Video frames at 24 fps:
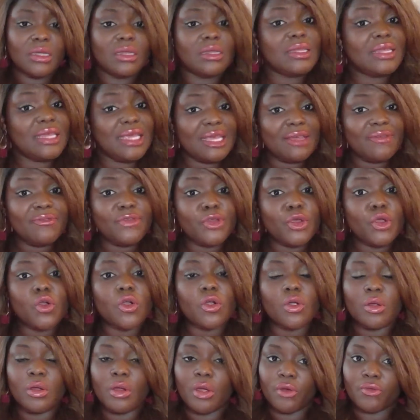Give
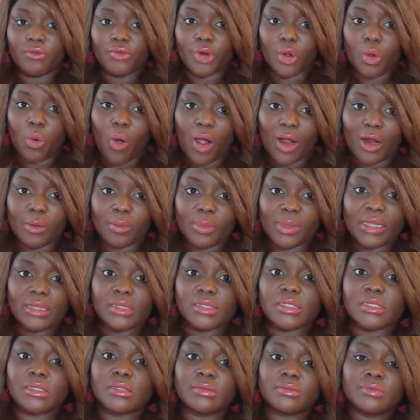your
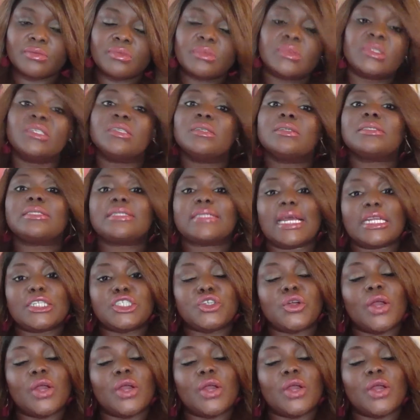requirements, set your